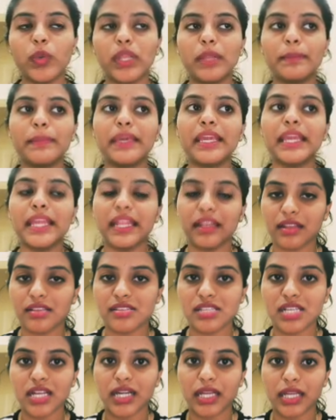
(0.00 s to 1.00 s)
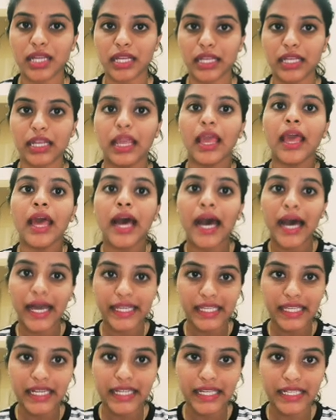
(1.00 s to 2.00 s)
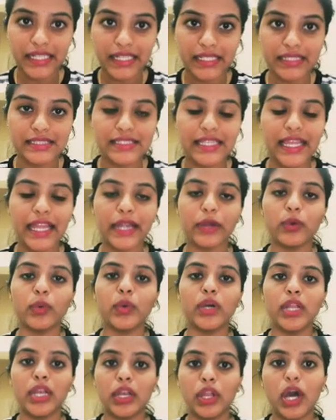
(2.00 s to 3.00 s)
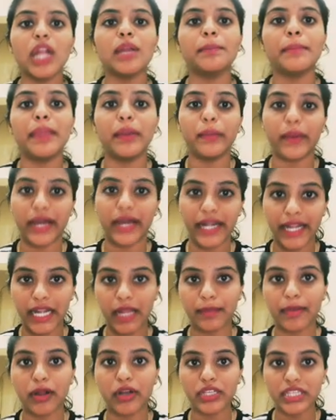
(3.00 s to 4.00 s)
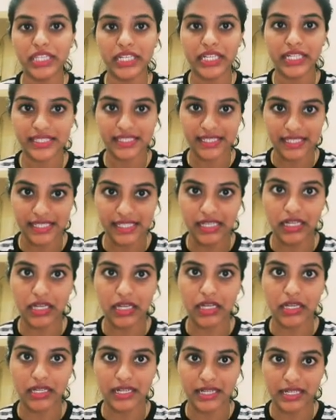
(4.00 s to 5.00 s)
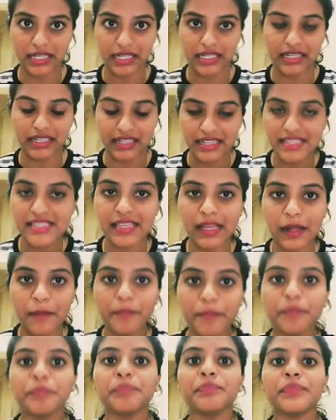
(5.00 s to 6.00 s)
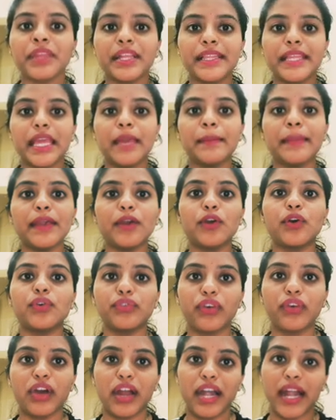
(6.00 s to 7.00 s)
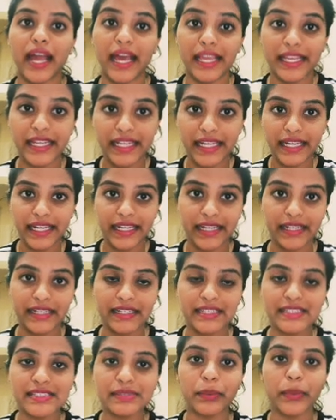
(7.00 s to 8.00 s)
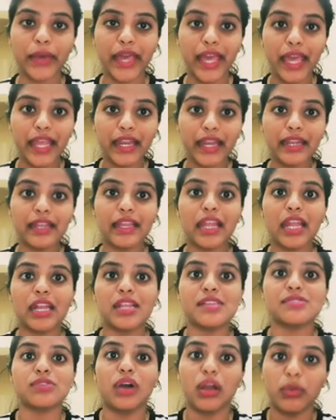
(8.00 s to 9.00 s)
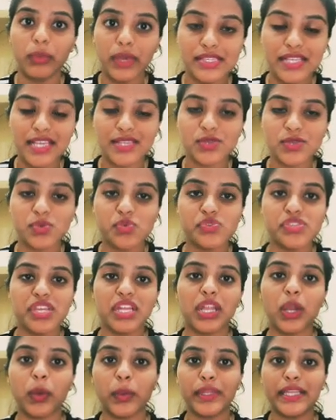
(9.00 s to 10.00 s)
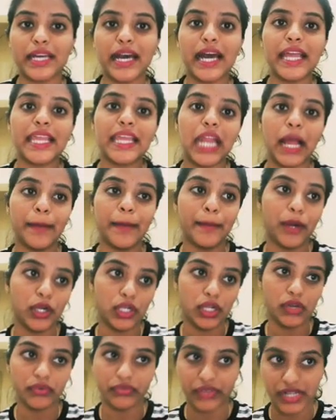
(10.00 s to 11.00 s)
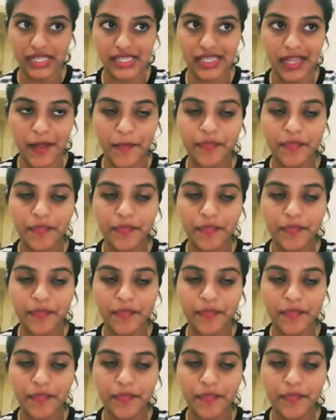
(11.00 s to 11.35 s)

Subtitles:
be interested in higher returns and who will not be worried about the risk, they may go for higher returns where it is always associated with a higher amount of risk.